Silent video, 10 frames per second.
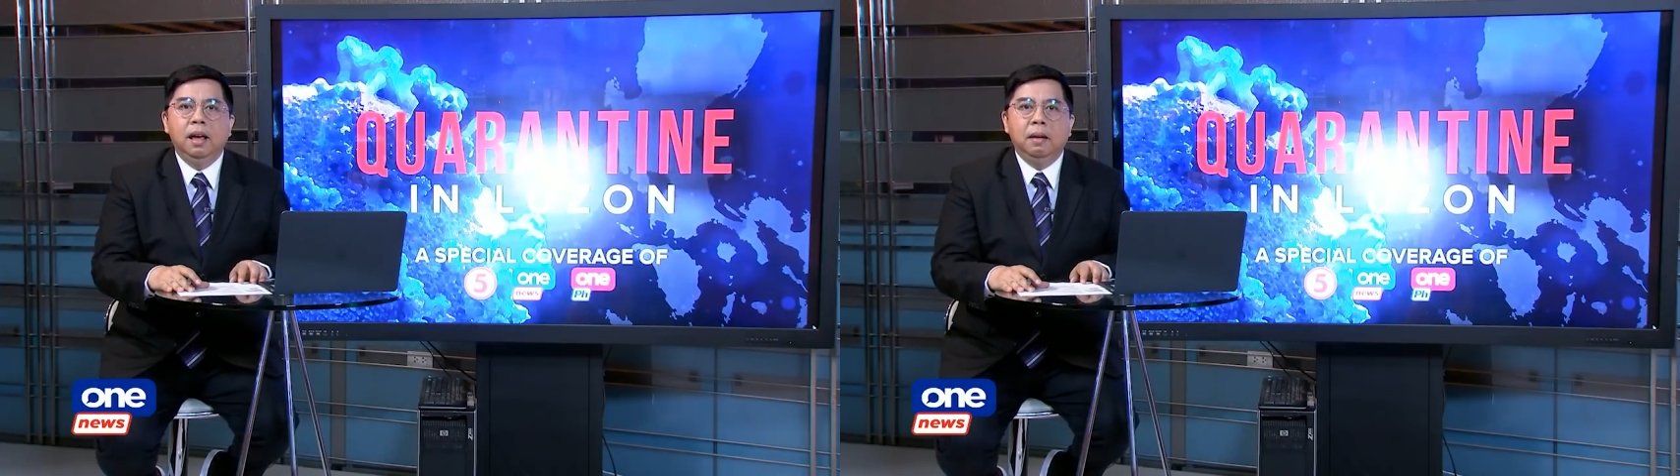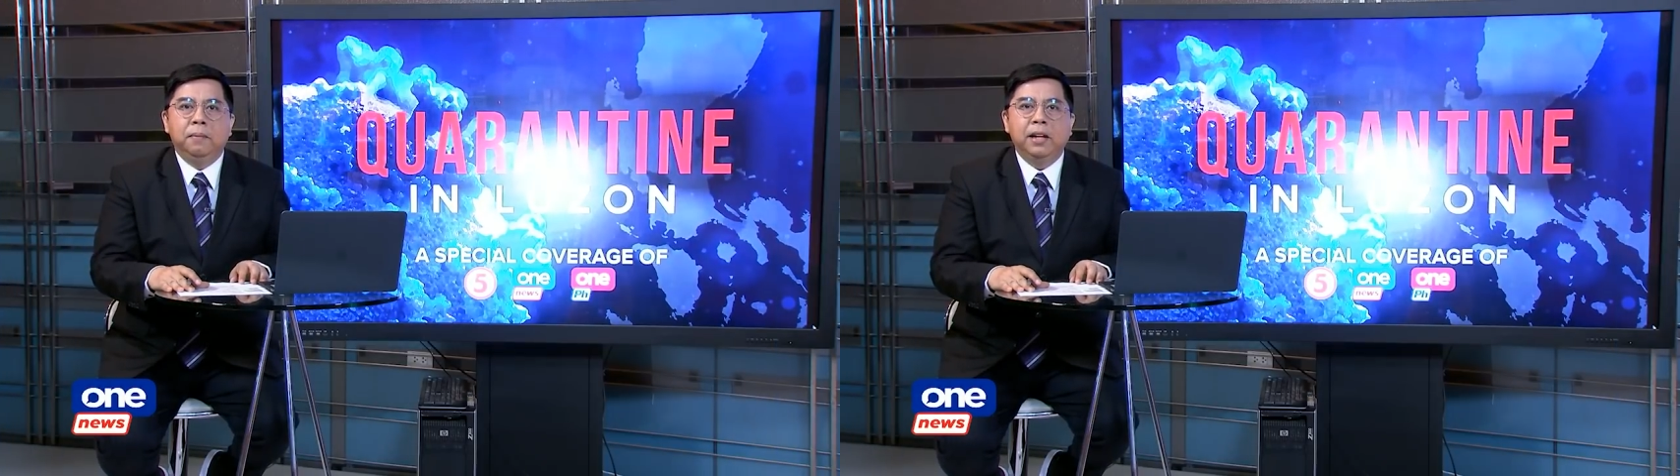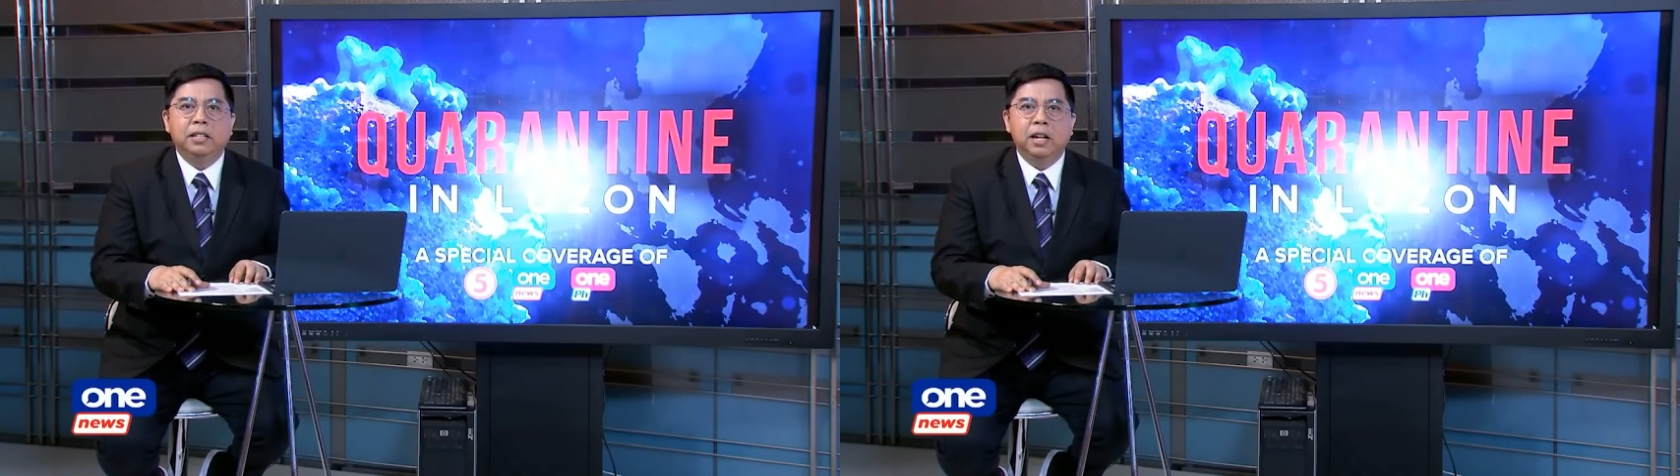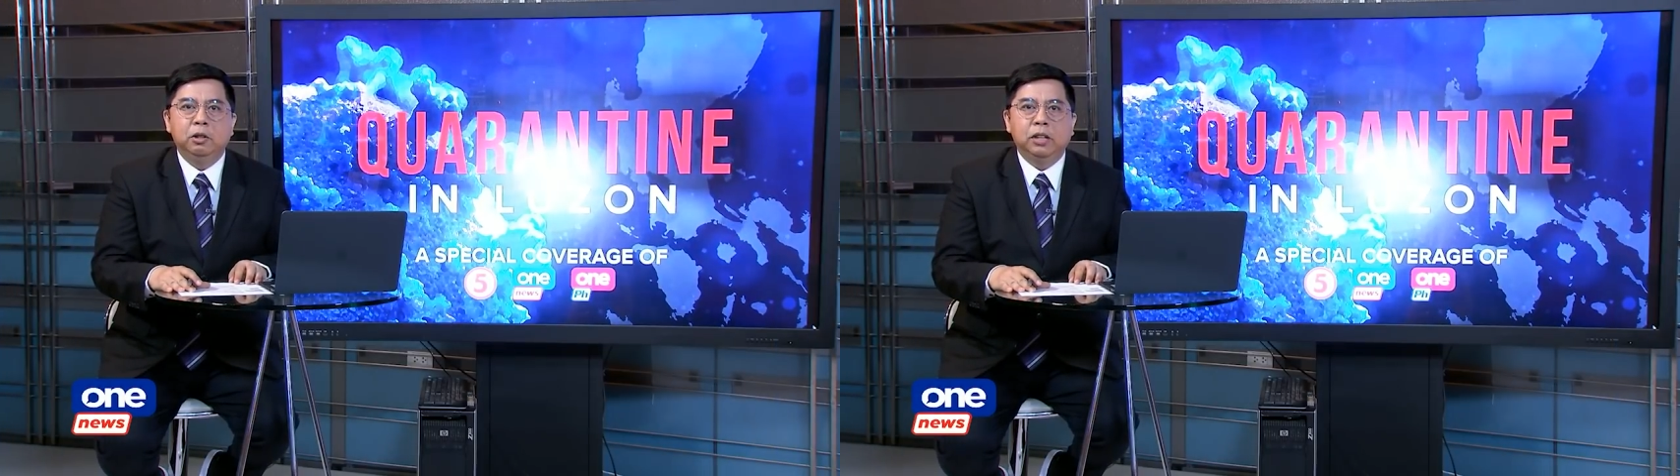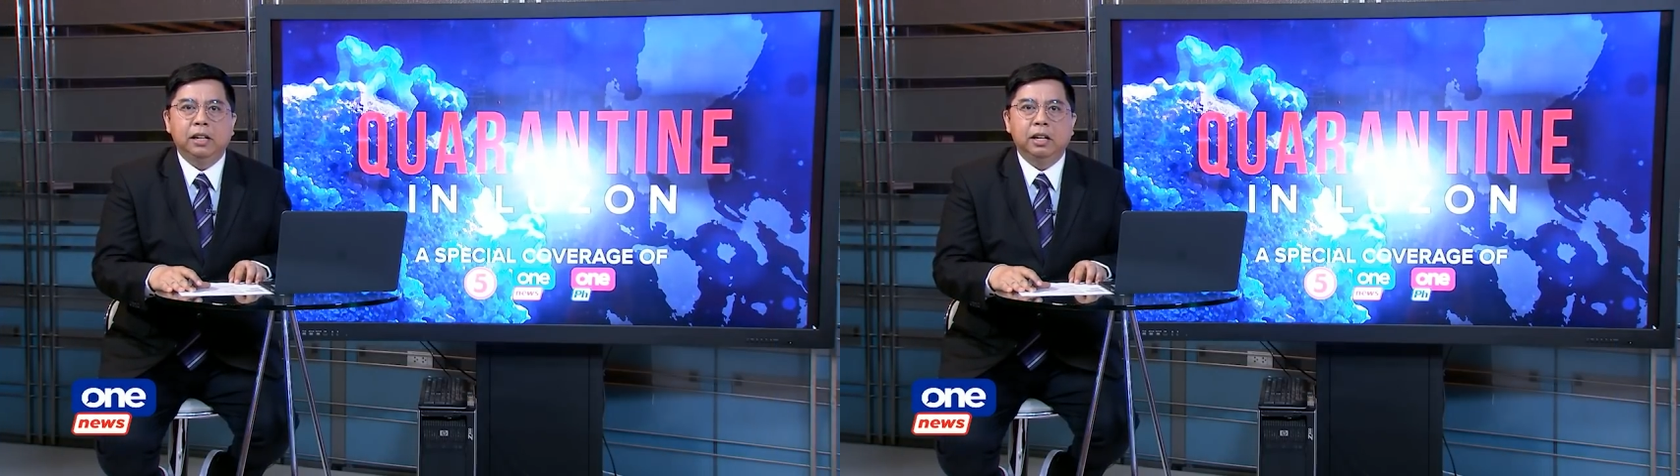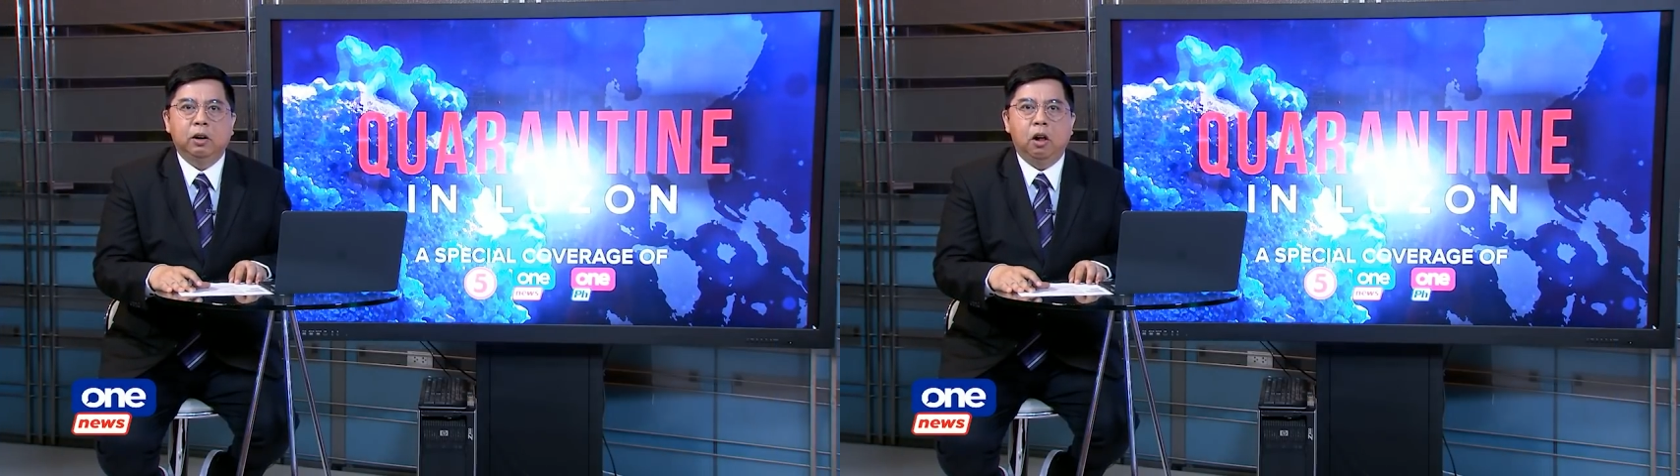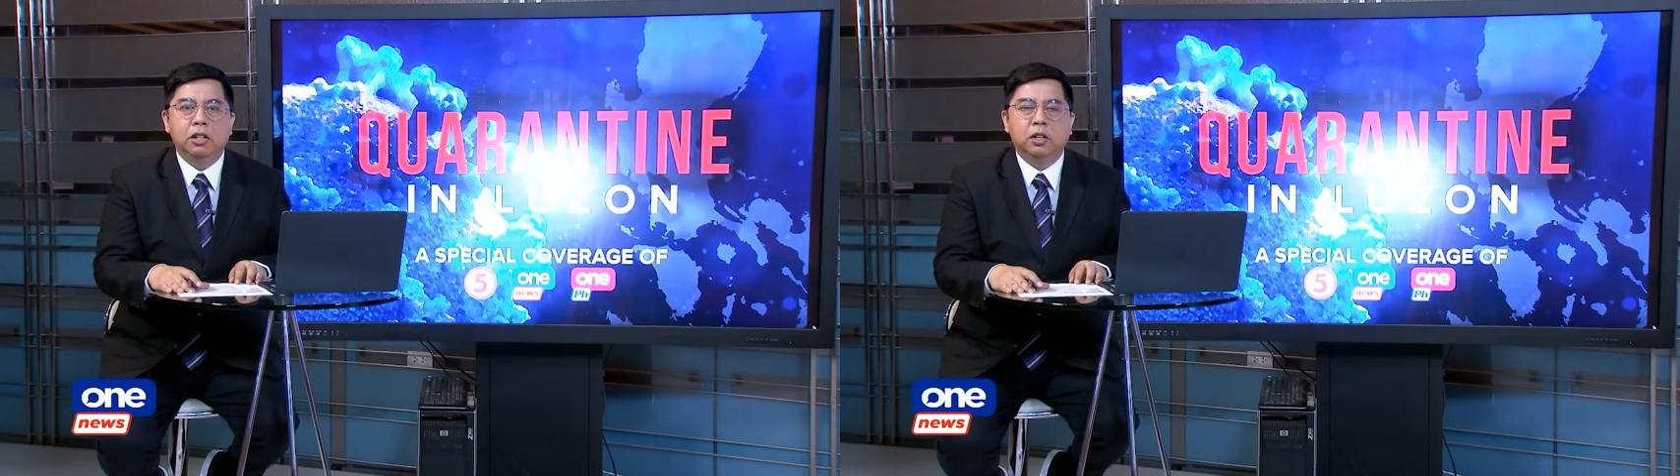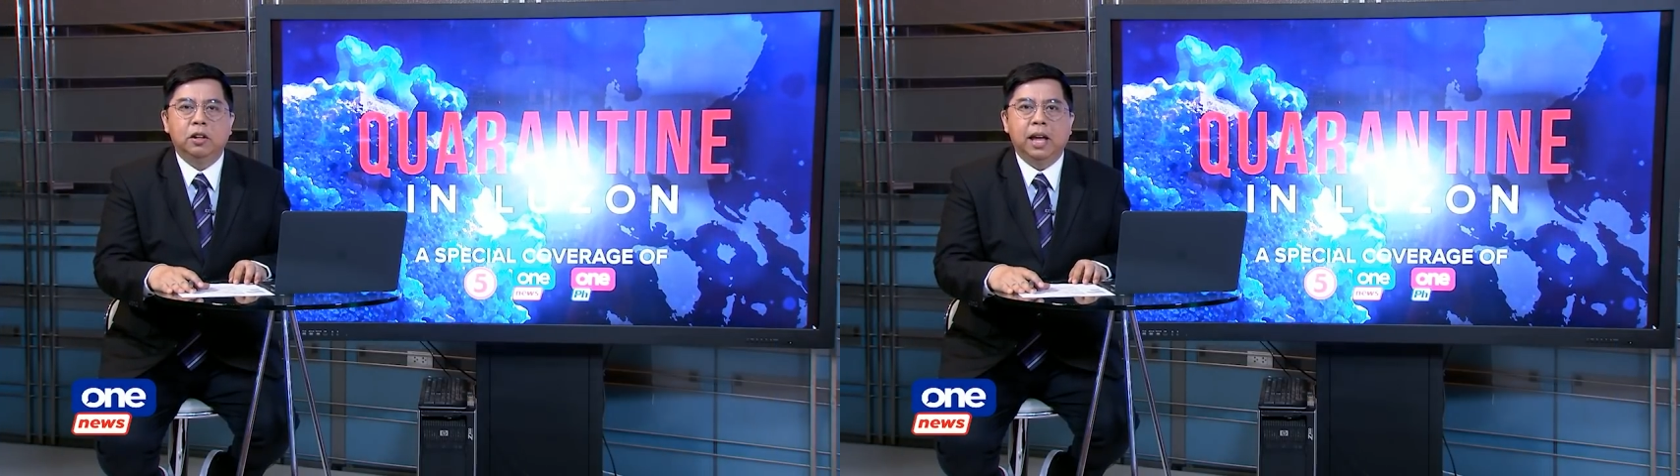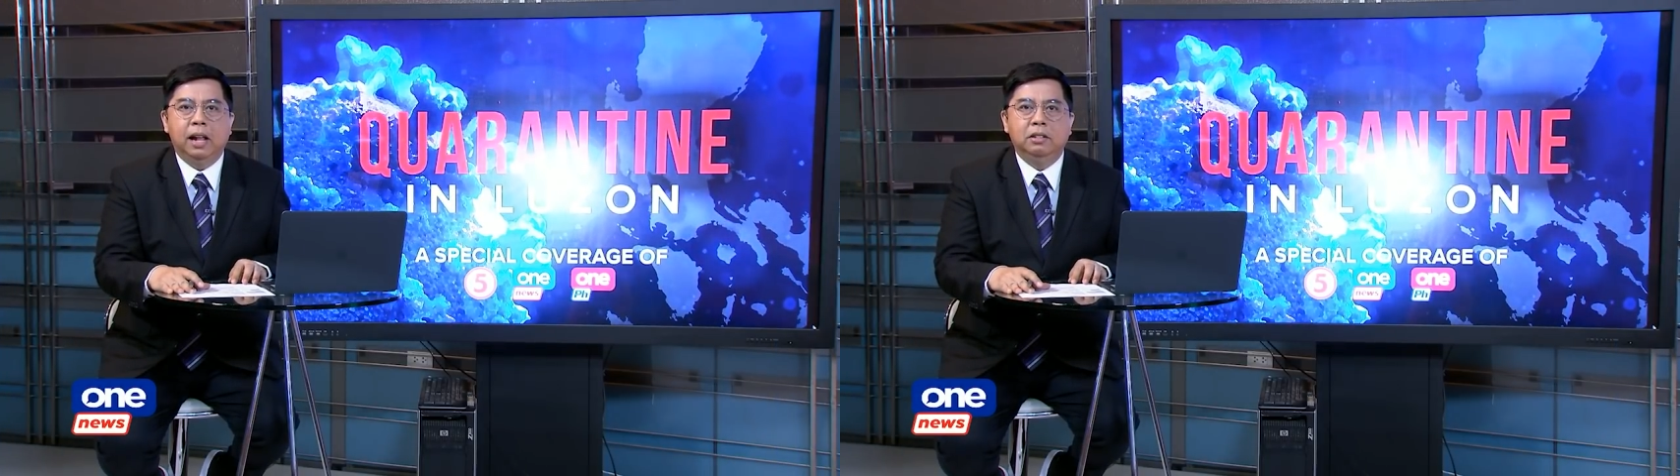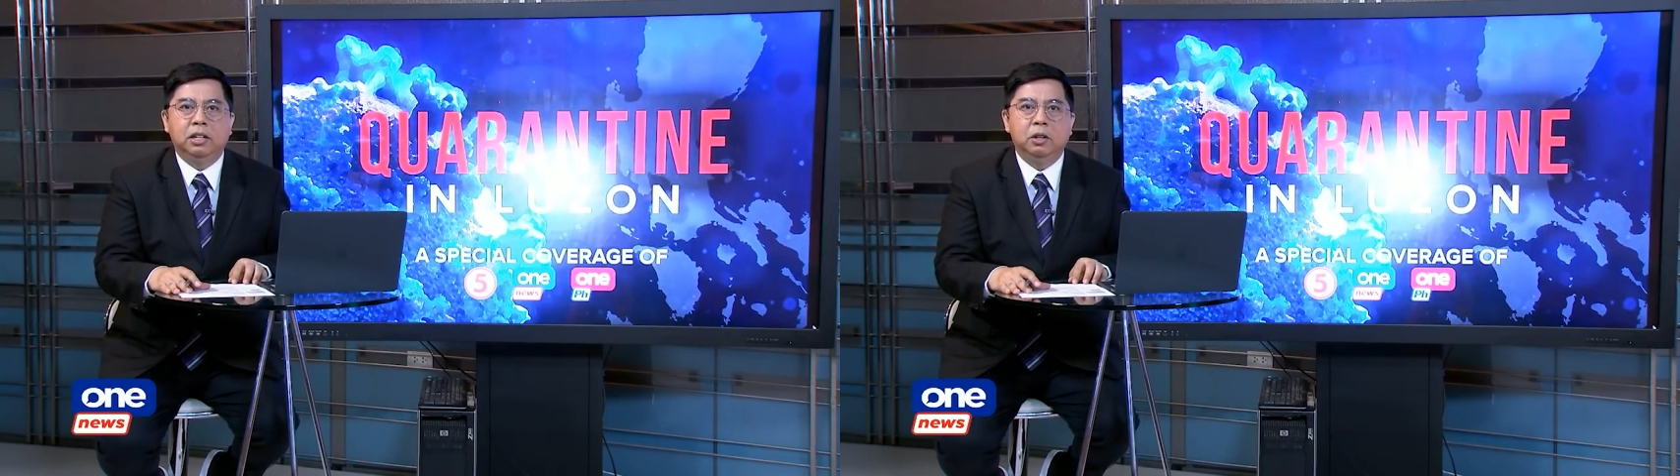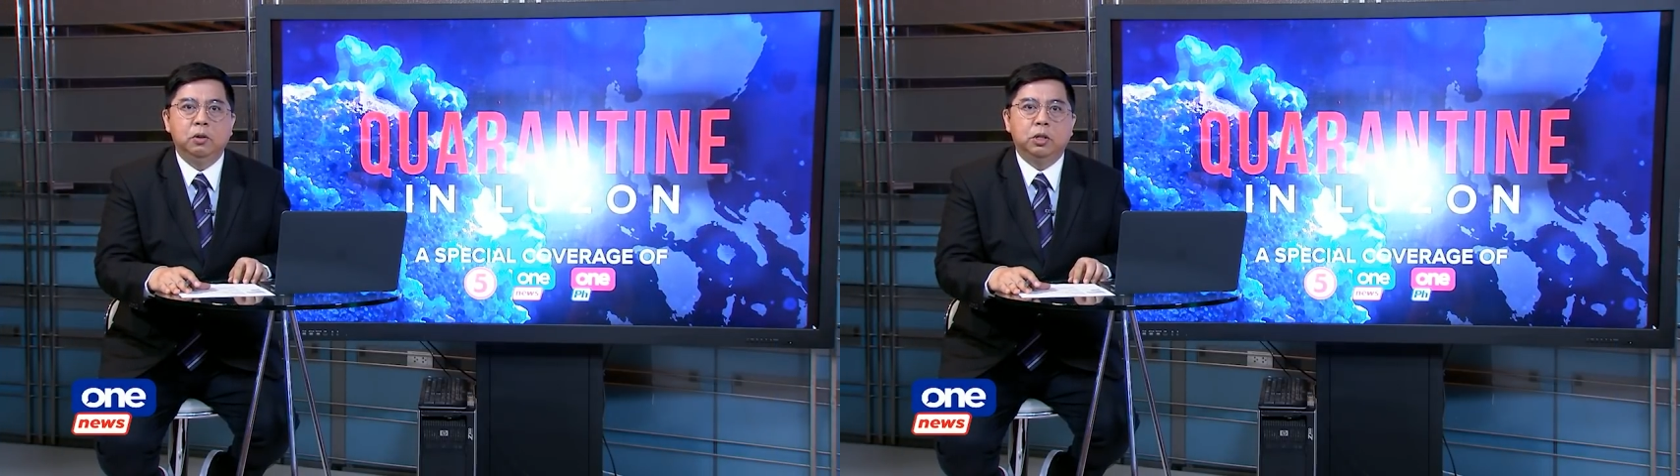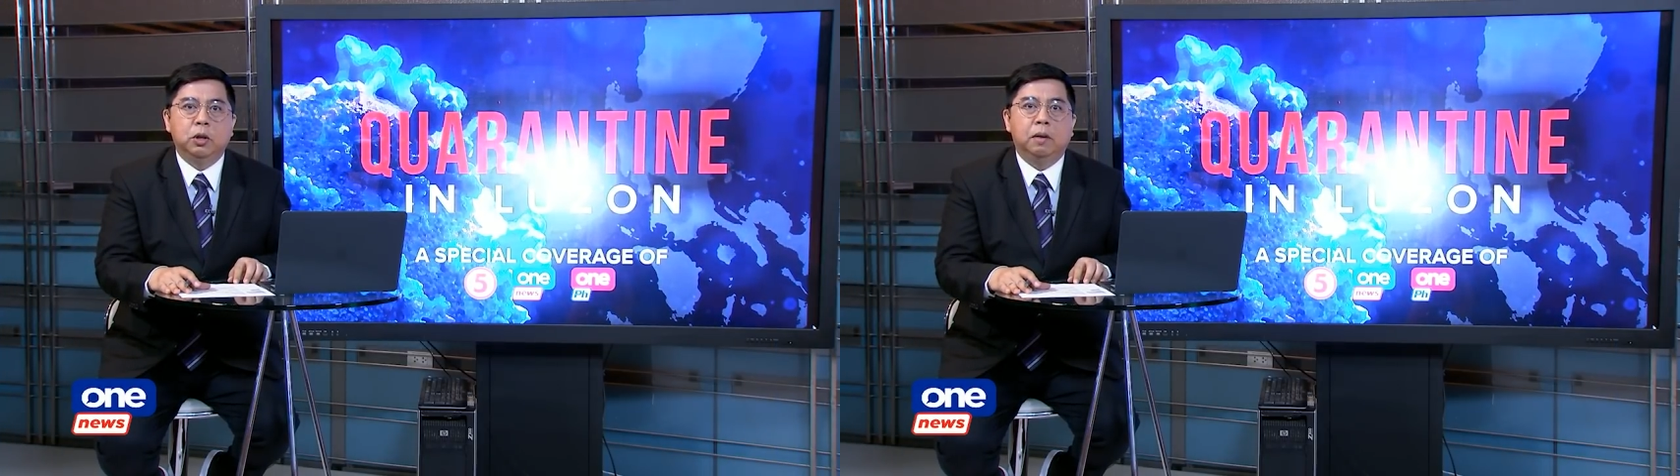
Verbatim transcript: President Duterte calls on LGUs to